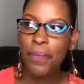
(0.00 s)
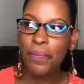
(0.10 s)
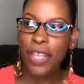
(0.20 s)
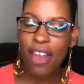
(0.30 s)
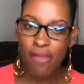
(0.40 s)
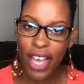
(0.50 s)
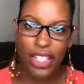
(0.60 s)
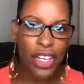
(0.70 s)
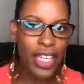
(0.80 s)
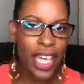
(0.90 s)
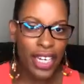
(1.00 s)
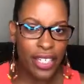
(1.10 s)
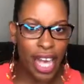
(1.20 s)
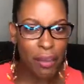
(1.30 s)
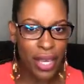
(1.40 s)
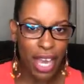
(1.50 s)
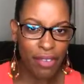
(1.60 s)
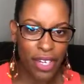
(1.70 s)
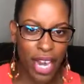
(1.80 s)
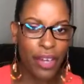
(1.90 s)
if they start engaging that
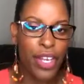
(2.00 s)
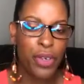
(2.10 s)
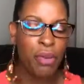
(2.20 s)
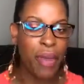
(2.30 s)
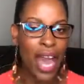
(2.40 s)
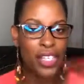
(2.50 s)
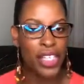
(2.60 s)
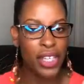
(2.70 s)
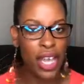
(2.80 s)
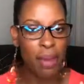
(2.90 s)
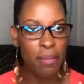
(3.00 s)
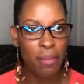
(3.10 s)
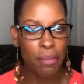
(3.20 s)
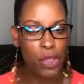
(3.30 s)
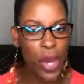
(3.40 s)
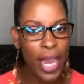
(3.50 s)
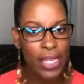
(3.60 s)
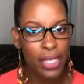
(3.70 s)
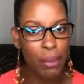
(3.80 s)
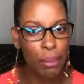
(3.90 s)
behavior now, can you imagine them trying
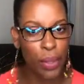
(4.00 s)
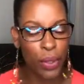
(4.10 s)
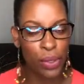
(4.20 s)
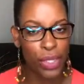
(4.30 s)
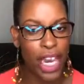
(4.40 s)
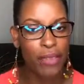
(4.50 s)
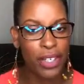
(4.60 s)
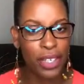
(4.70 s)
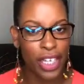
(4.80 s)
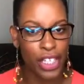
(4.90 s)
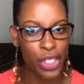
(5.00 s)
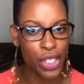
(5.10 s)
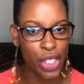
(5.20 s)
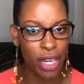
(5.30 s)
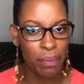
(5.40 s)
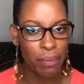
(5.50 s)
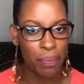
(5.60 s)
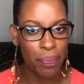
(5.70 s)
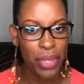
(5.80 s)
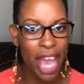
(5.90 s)
to build a relationship
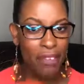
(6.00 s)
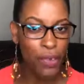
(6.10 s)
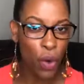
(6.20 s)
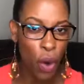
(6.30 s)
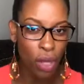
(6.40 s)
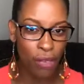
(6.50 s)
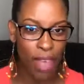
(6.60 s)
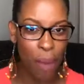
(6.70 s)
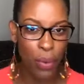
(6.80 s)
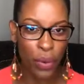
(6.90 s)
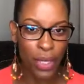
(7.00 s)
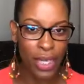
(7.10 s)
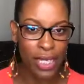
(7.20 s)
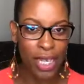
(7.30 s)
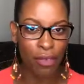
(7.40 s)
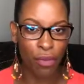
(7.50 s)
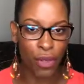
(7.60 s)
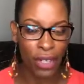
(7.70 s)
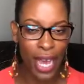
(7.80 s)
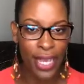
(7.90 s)
after all of that brokenness of
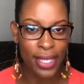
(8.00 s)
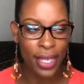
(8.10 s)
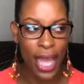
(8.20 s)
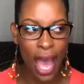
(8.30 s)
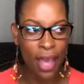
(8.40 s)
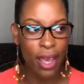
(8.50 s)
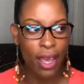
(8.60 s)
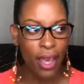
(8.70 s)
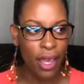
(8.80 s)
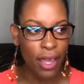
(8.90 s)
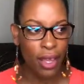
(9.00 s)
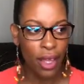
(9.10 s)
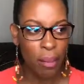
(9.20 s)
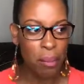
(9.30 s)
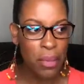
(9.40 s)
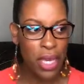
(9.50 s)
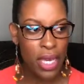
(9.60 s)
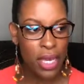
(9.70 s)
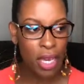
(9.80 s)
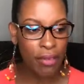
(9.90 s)
realizing that
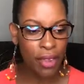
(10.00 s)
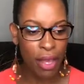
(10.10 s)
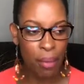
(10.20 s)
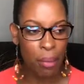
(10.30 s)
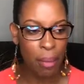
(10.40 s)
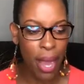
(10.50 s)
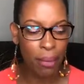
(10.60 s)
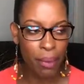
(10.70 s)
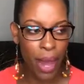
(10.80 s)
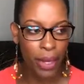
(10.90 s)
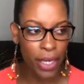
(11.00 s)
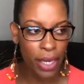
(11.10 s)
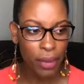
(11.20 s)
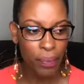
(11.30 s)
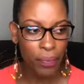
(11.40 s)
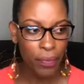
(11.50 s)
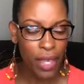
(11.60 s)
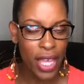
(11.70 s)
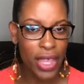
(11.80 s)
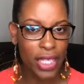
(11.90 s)
me giving them my body
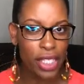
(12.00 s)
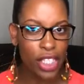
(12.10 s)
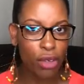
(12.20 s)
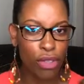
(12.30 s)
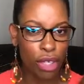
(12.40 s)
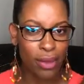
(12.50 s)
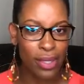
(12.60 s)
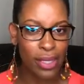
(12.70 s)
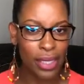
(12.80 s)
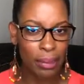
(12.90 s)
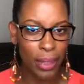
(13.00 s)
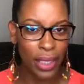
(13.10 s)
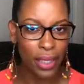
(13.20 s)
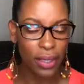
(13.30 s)
and they still don't see me?